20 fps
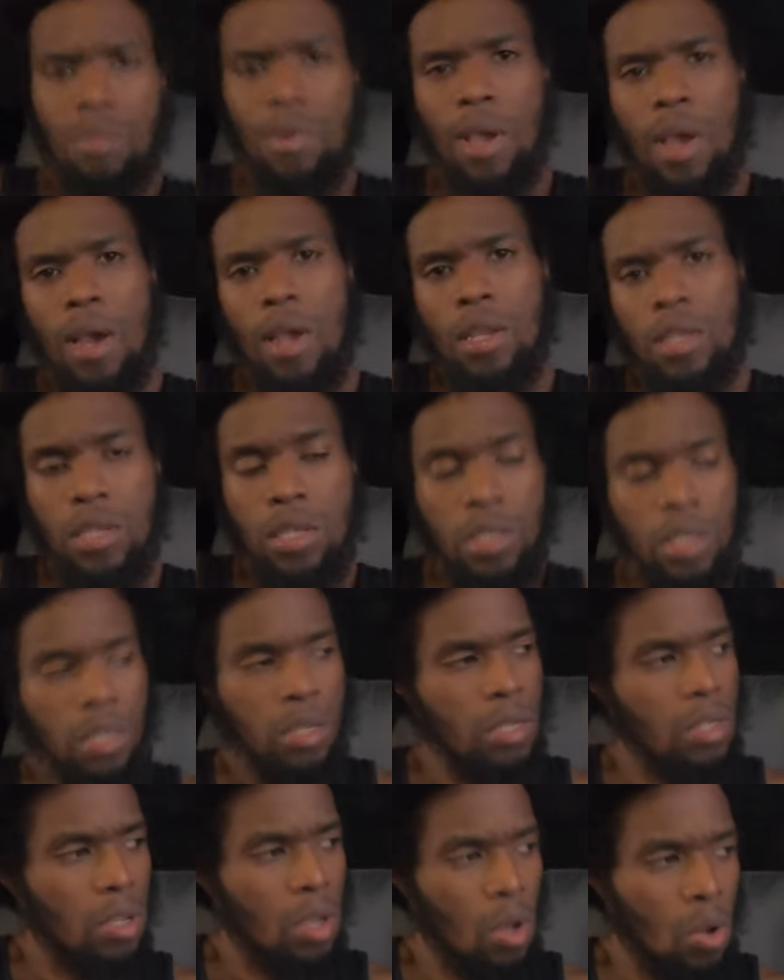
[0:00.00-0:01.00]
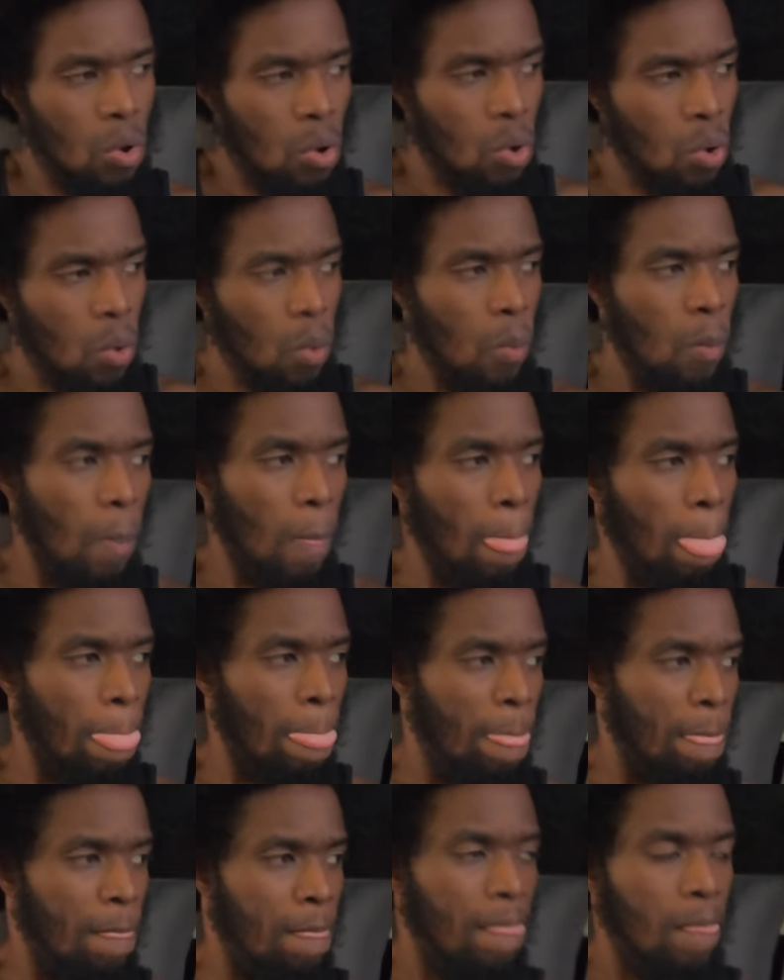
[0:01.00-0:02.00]
up, guys? So,
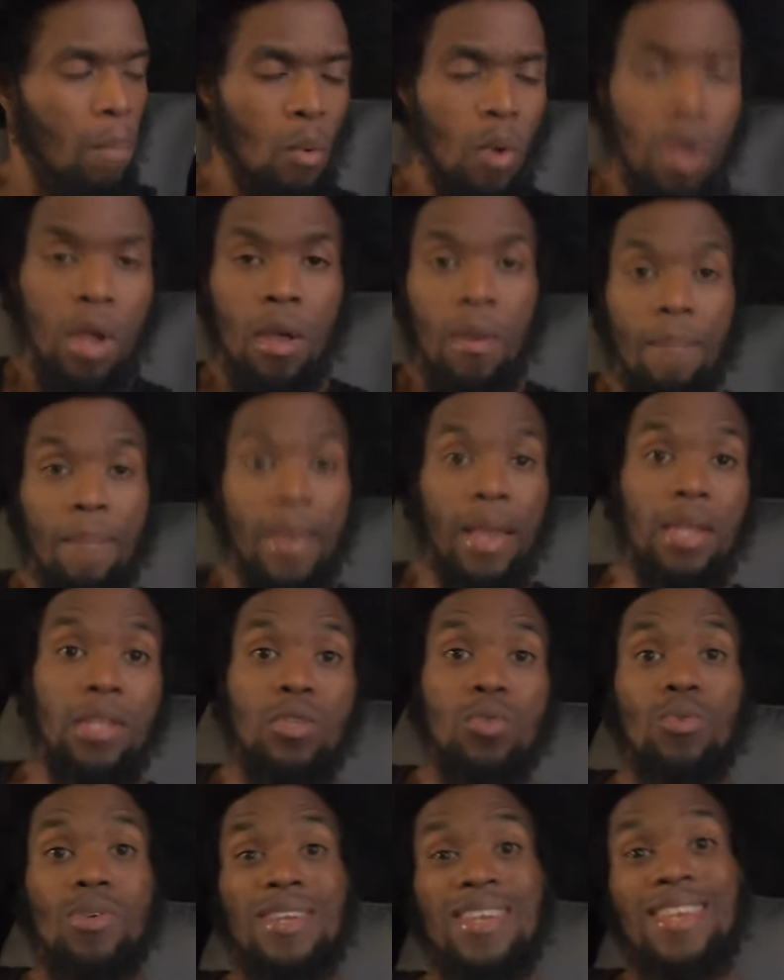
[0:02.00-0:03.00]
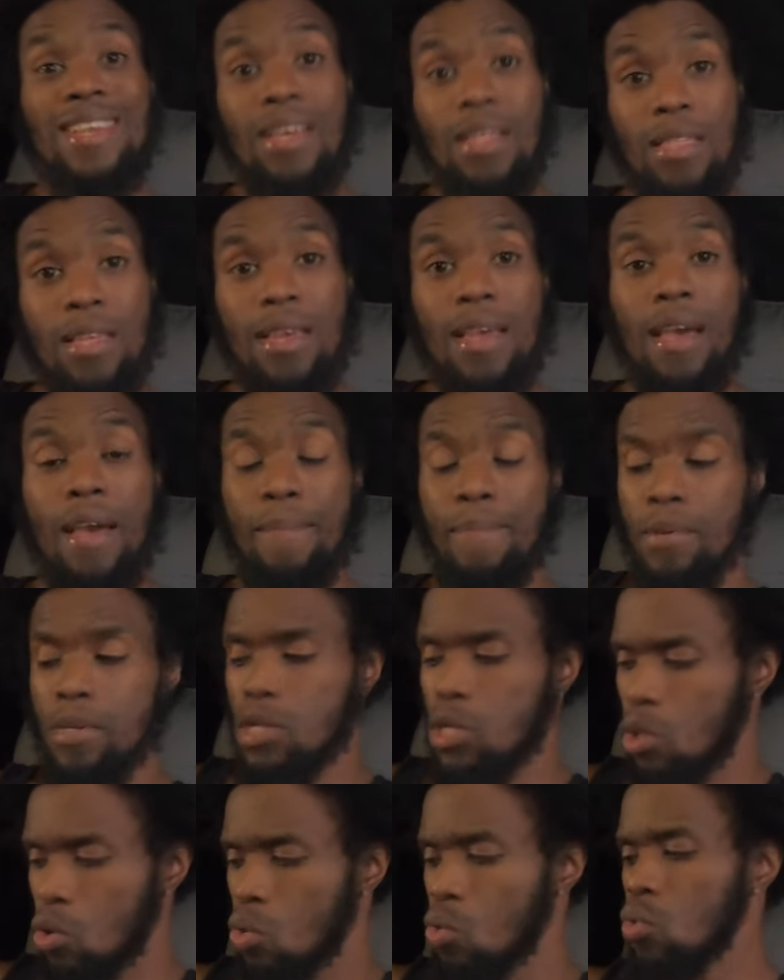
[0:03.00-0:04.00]
welcome back to another
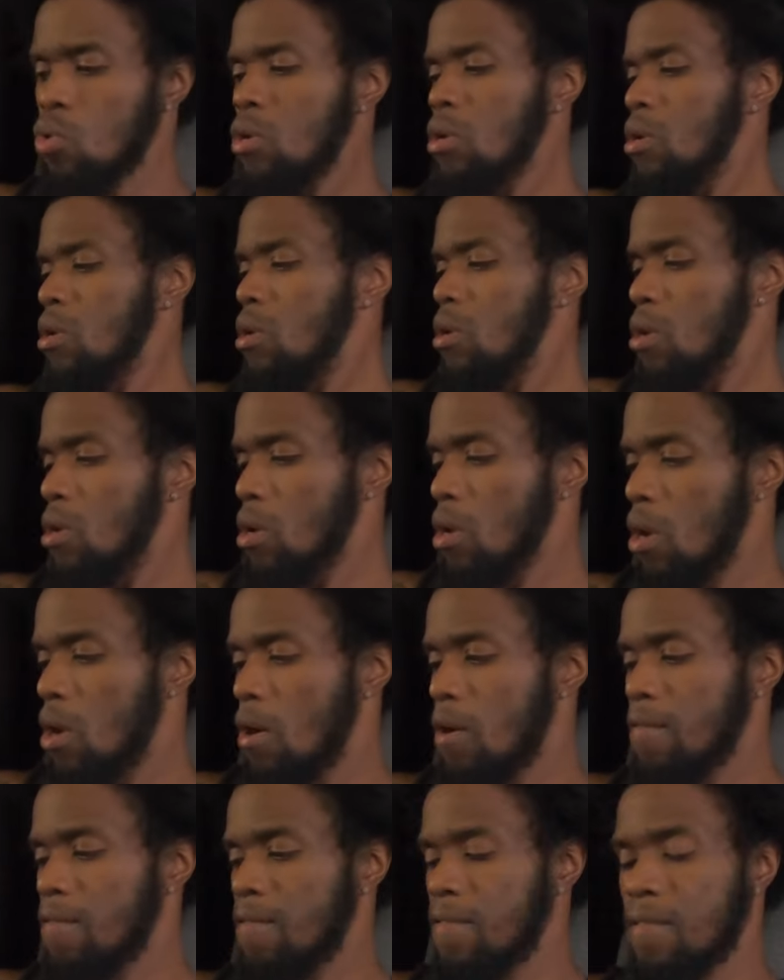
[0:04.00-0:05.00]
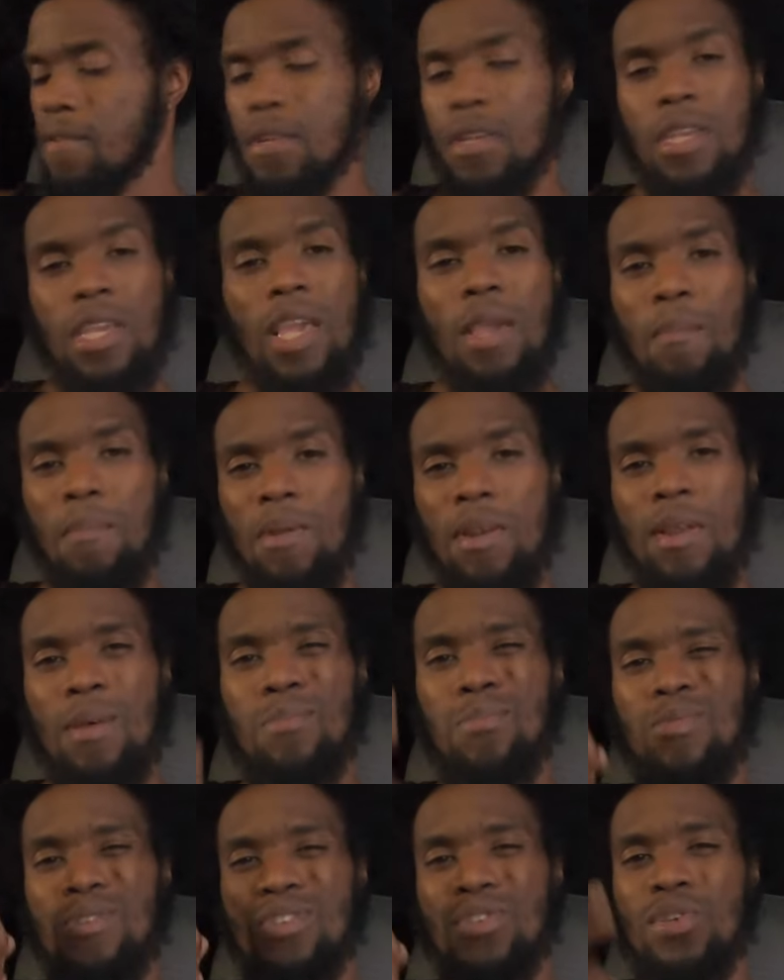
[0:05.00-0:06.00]
episode of Keeping
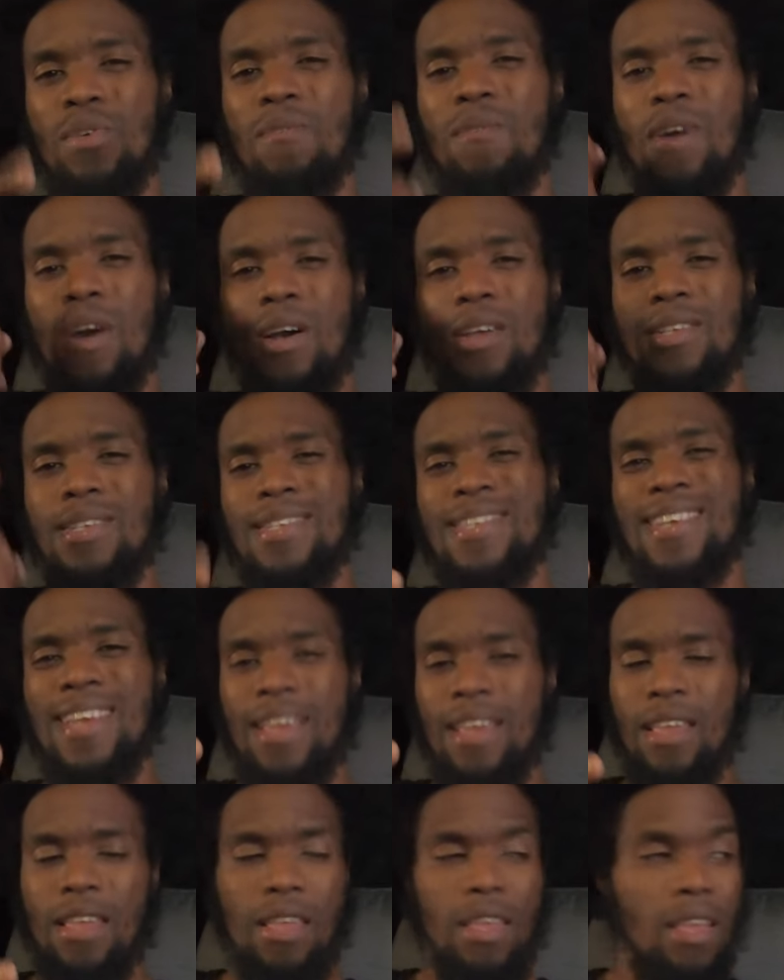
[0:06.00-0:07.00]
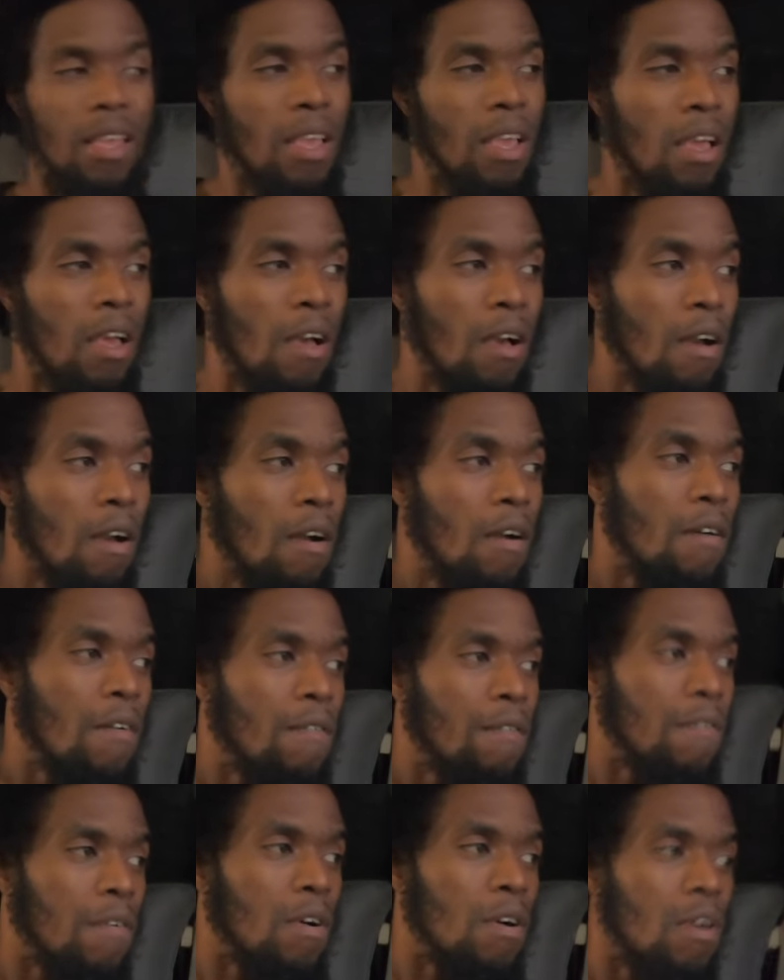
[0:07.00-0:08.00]
Up with Jovan J.
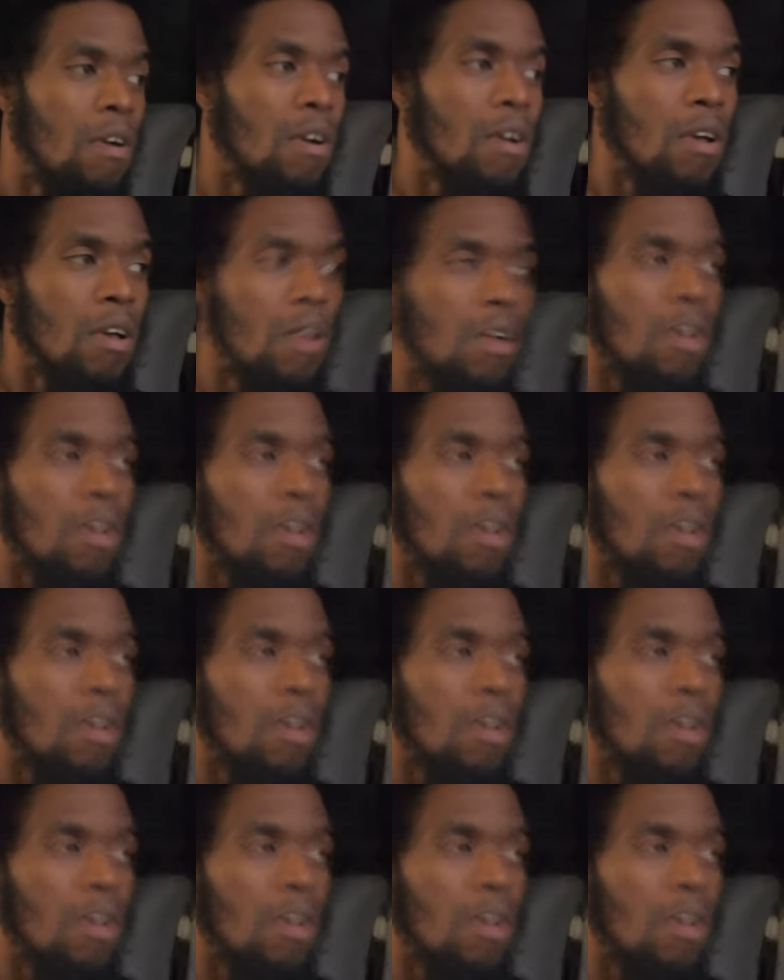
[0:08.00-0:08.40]
For